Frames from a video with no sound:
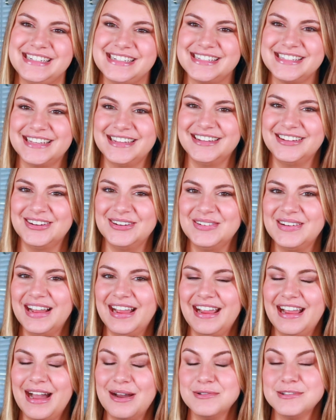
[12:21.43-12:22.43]
It's like,
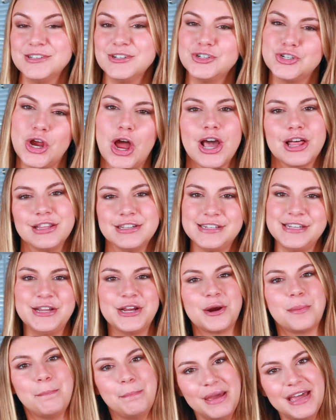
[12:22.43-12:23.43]
okay, I was a
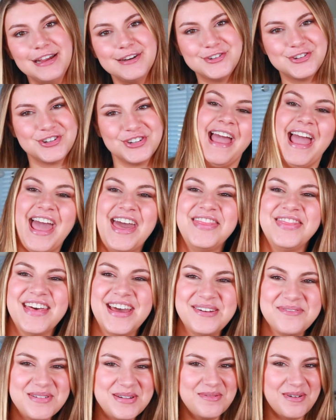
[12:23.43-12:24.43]
chocolatier, bitch. And
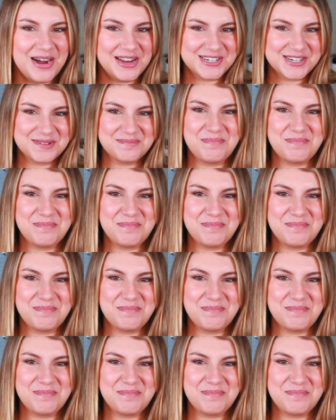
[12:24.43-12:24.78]
then we watched